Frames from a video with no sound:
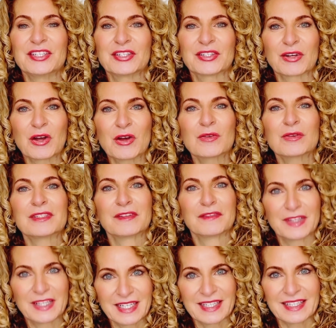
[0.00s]
into your own
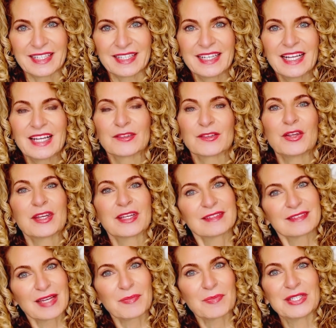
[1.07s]
divinity, so you can
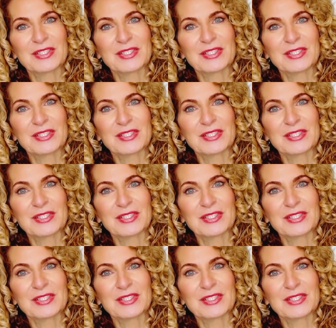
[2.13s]
step